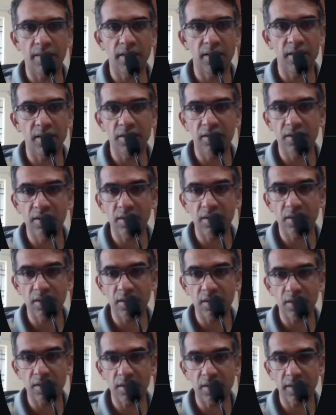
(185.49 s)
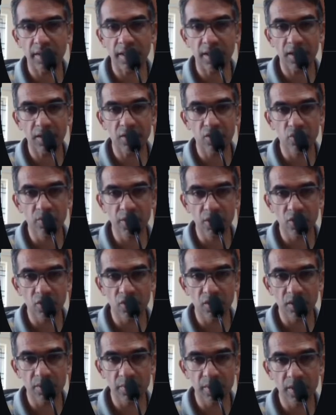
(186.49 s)
it doesn't uh, I can't zoom into
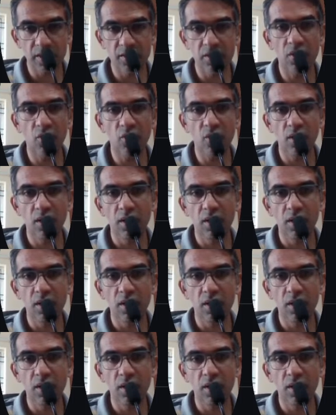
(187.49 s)
this image now